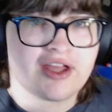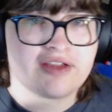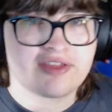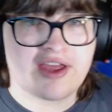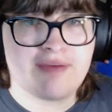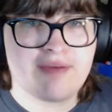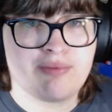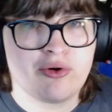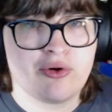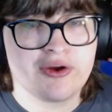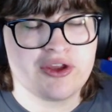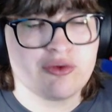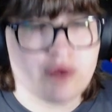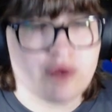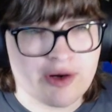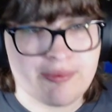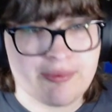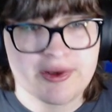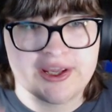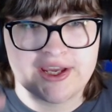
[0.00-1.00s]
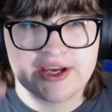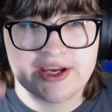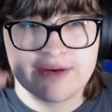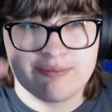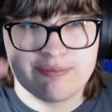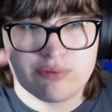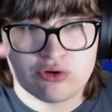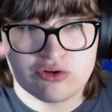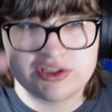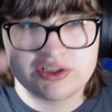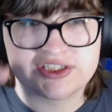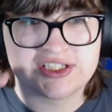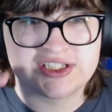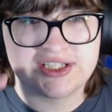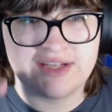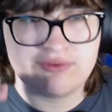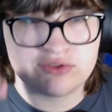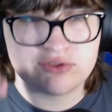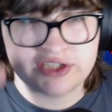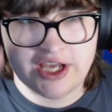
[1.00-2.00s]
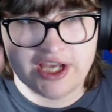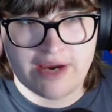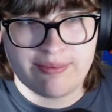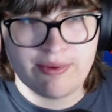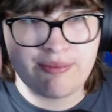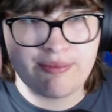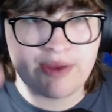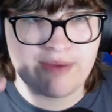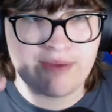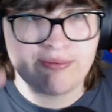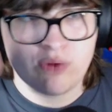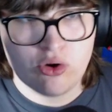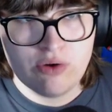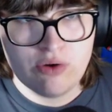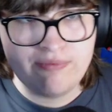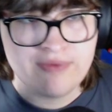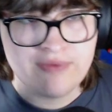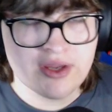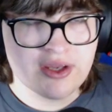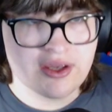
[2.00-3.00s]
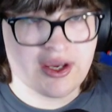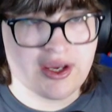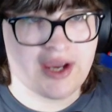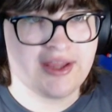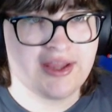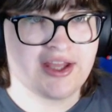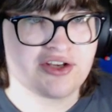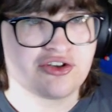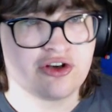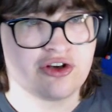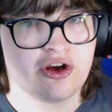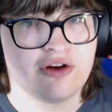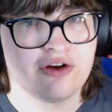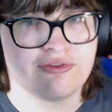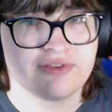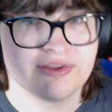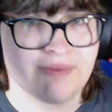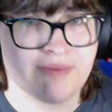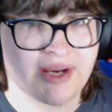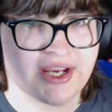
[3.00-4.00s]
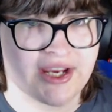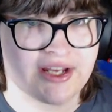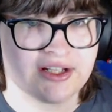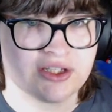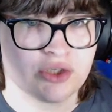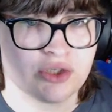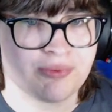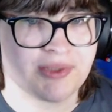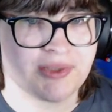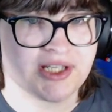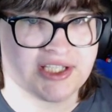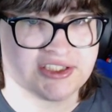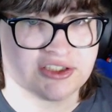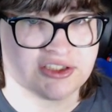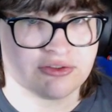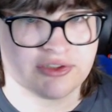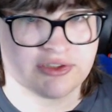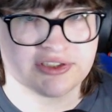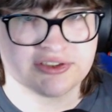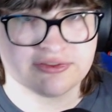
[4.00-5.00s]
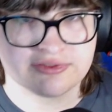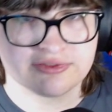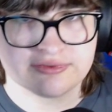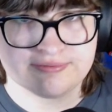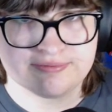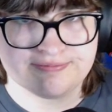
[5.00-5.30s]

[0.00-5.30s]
that point, you want to bring your compressor levels up a bit more, and that should hopefully make it a little bit less aggressive.